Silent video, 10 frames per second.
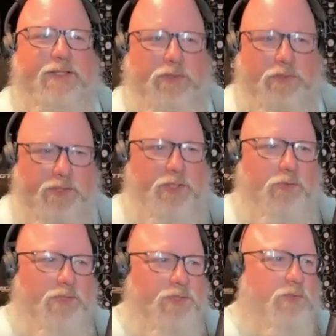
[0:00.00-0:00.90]
Clearly
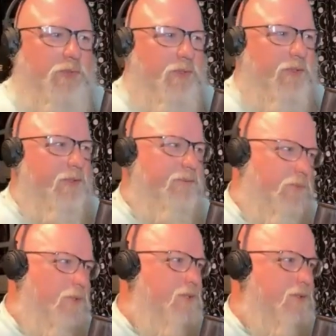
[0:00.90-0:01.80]
Human tour, and of
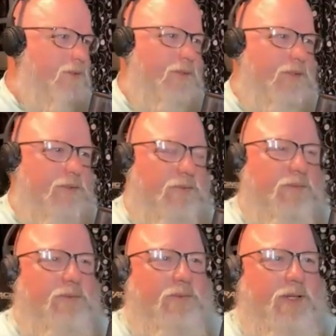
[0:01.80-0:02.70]
course
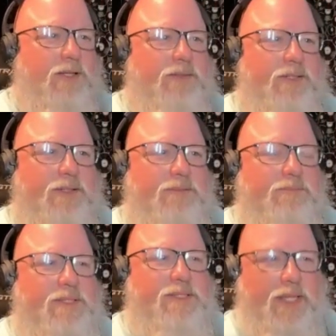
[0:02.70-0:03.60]
you were on the
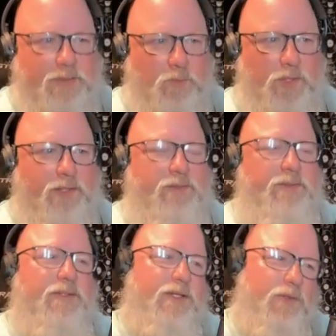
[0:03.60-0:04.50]
Second Wind
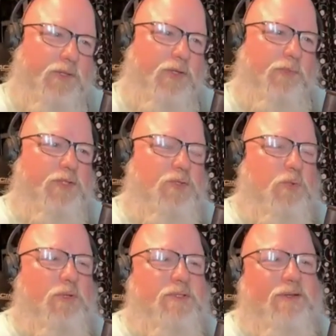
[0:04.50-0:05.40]
and the Nearly Human
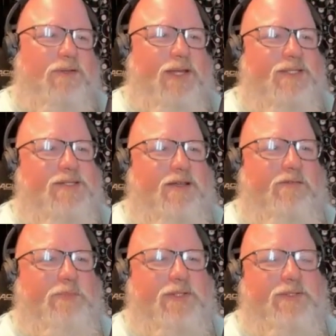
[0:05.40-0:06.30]
tours and all that
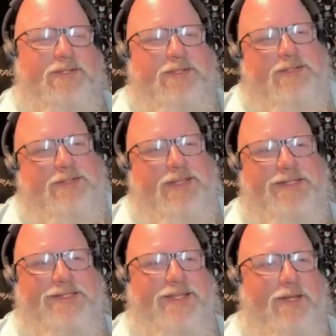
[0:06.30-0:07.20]
stuff. But
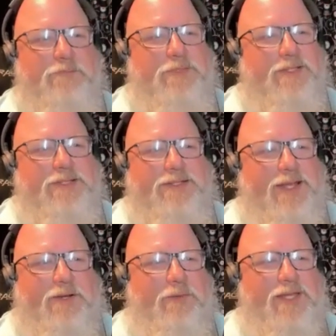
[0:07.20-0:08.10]
that's gotta,
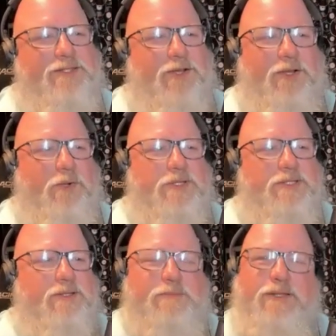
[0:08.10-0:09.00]
I don't know, that song
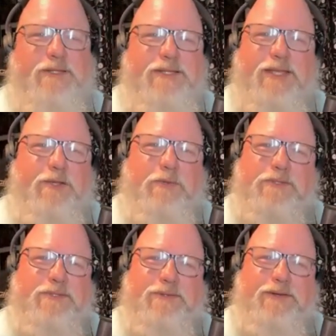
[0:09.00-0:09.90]
always gives me the
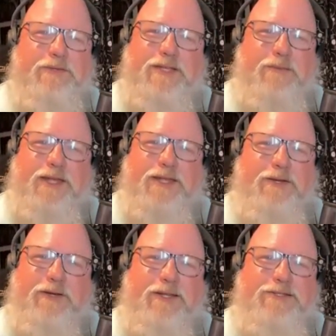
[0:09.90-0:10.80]
tingles every time I
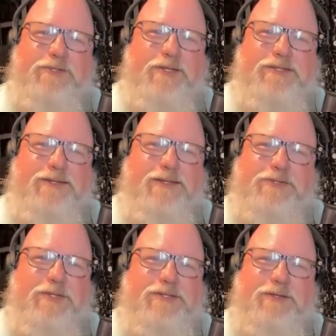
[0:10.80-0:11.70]
hear it. It's
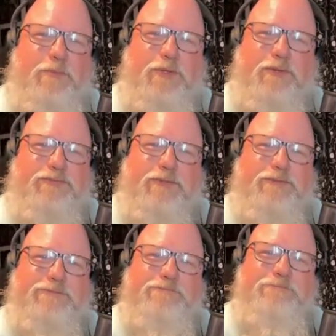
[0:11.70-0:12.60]
just so beautiful.